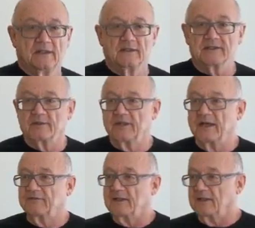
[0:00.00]
So we
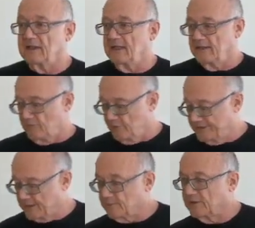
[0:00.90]
have a kind of
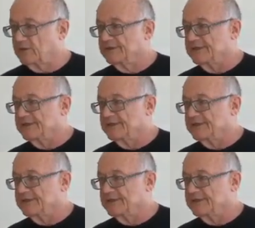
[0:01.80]
reciprocal